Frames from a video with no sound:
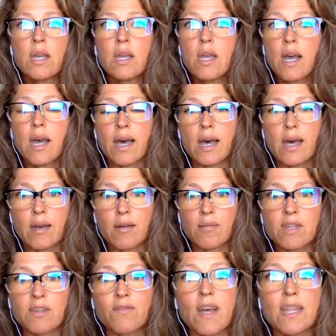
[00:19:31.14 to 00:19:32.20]
um,
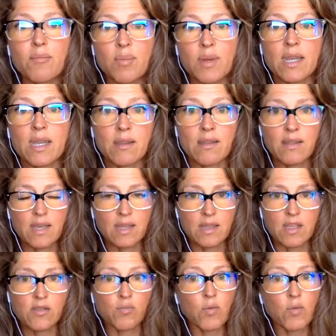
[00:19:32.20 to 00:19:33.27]
developing like
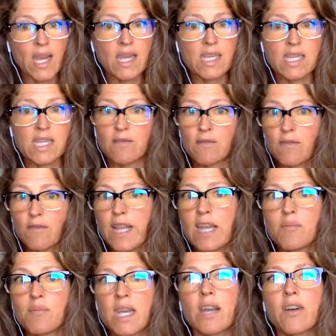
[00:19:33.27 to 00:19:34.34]
this raised
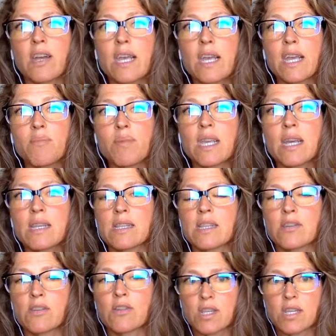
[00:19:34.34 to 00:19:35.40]
inflamed area because
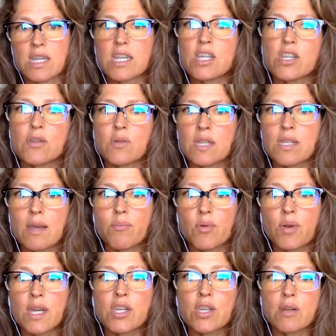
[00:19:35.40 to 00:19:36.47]
there's an issue with
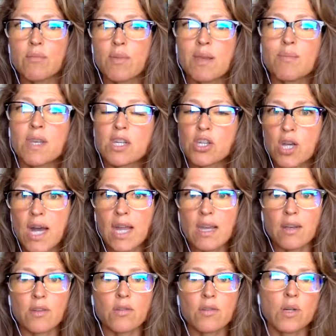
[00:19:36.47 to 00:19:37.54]
separation. Maybe a
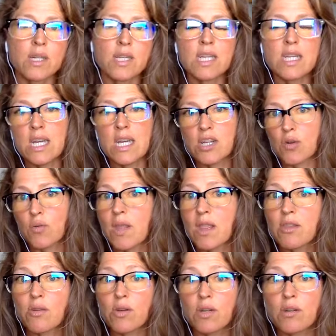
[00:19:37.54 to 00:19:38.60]
child or a teenager went
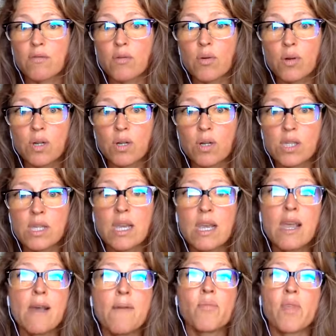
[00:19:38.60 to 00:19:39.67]
through a divorce
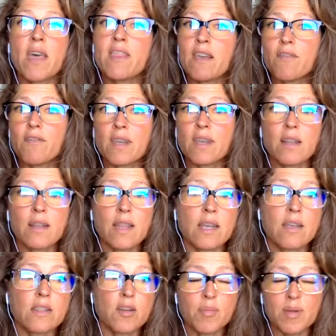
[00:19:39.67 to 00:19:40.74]
and they feel
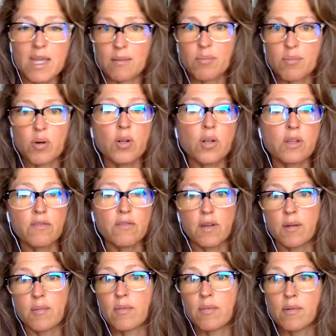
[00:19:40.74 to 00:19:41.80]
like they're being pulled
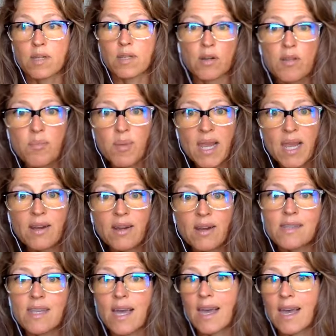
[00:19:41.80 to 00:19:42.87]
from, you know, the parent
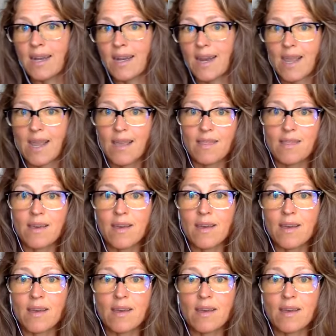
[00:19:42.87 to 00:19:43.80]
side and the